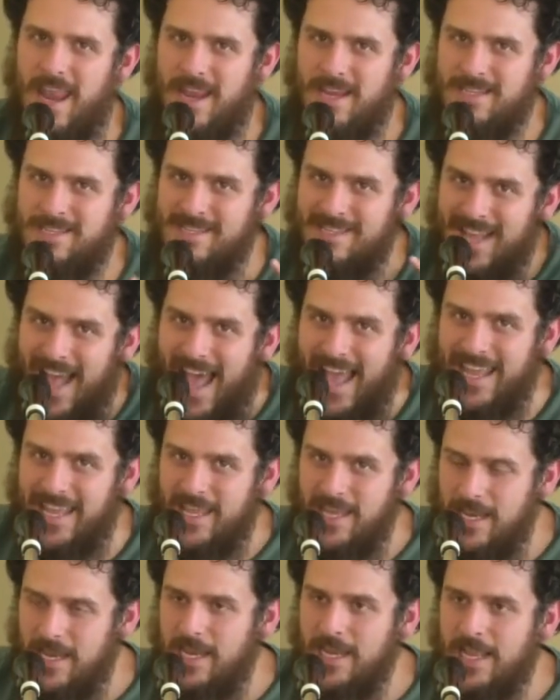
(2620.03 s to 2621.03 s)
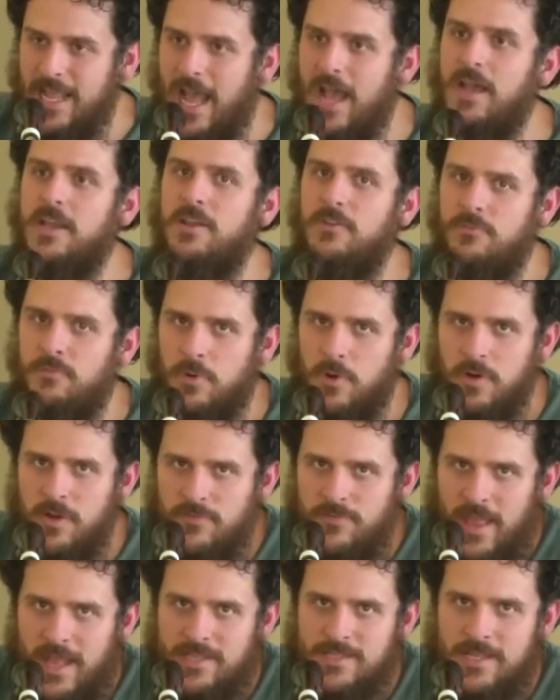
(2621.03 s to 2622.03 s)
anxiety kind of person,
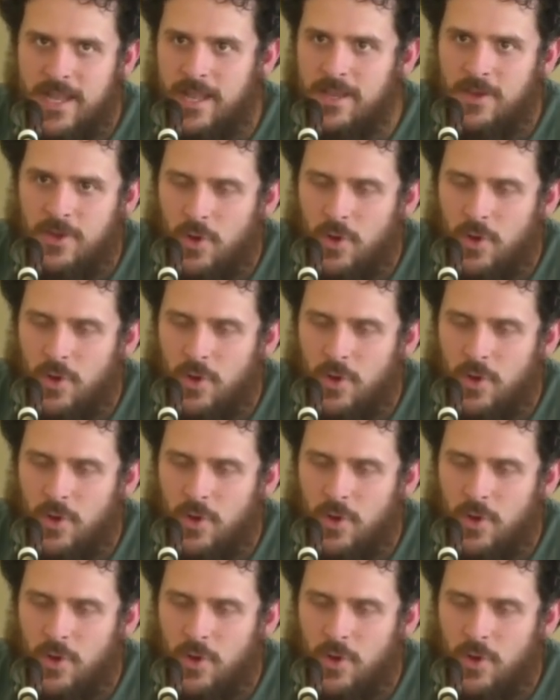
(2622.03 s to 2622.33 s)
if that's not,